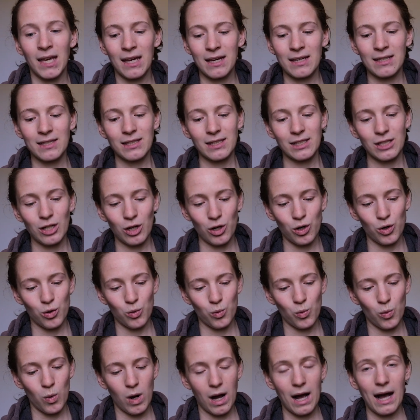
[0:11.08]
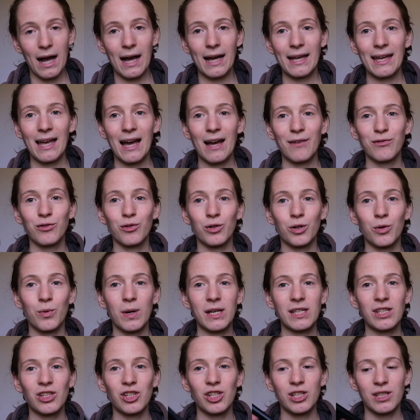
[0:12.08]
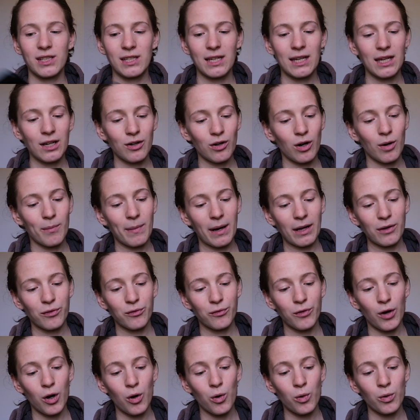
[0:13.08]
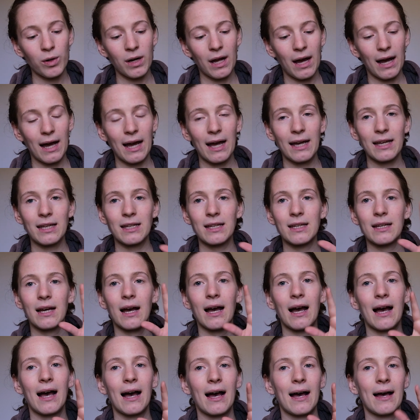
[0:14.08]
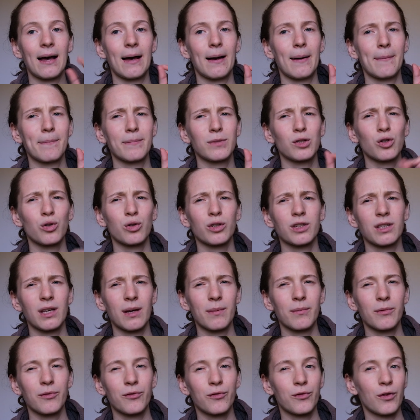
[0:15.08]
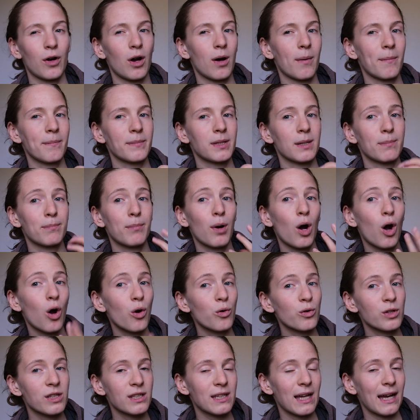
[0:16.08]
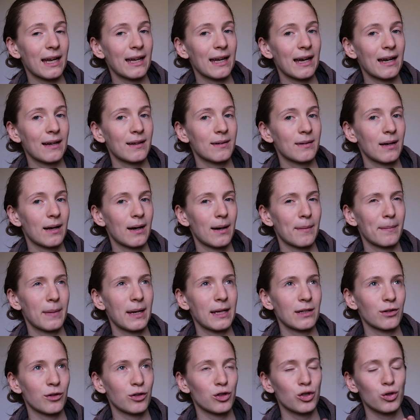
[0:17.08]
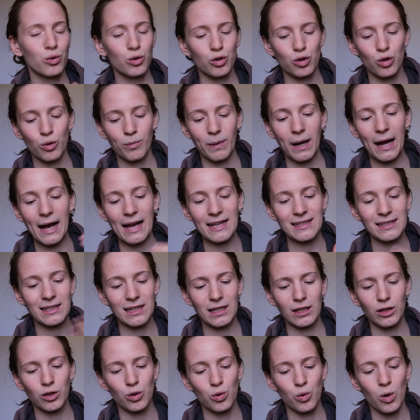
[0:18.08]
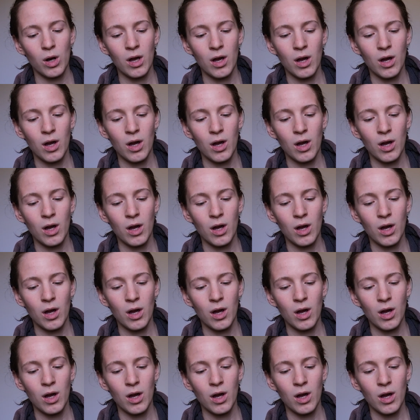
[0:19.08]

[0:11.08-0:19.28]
So I have your questions here on my phone. I took them from the post I made on YouTube asking you